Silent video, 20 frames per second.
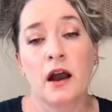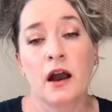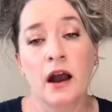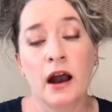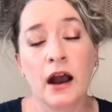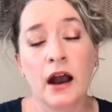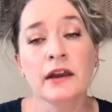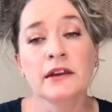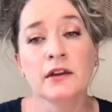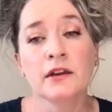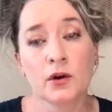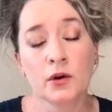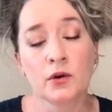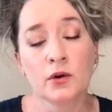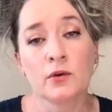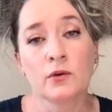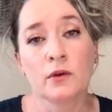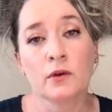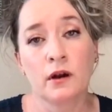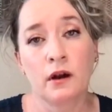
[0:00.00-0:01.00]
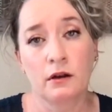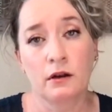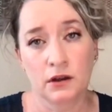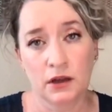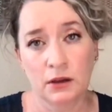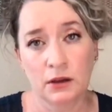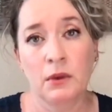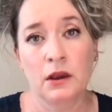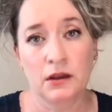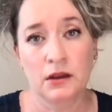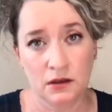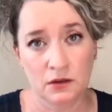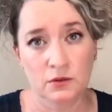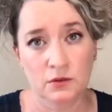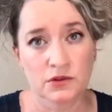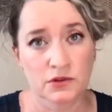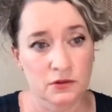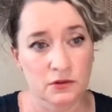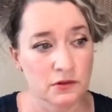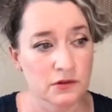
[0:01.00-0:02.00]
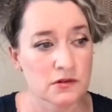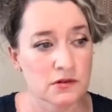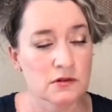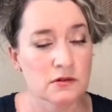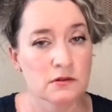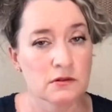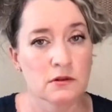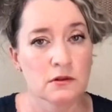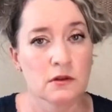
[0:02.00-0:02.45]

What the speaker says: I know how to get my kid results,